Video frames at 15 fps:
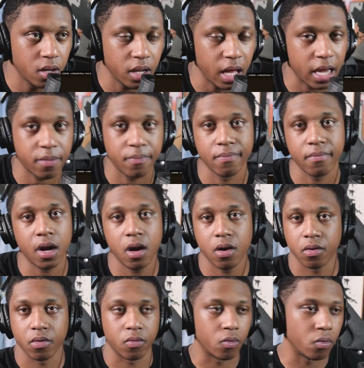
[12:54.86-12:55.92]
Like,
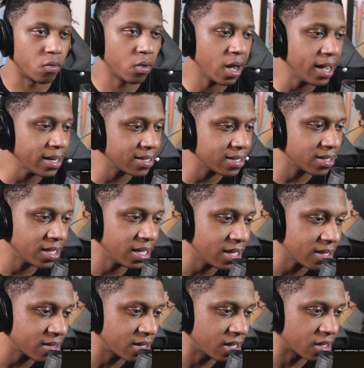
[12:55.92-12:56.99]
bro, what
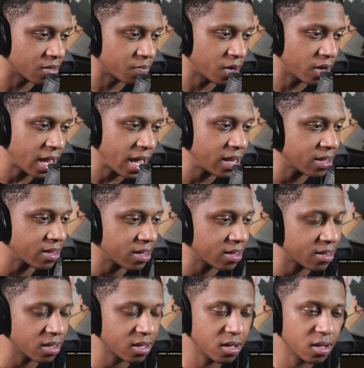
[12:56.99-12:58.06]
is this, bro? That
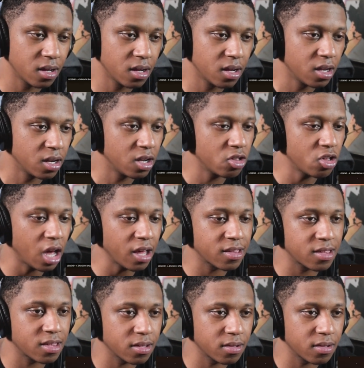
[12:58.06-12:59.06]
isn't. Did y'all?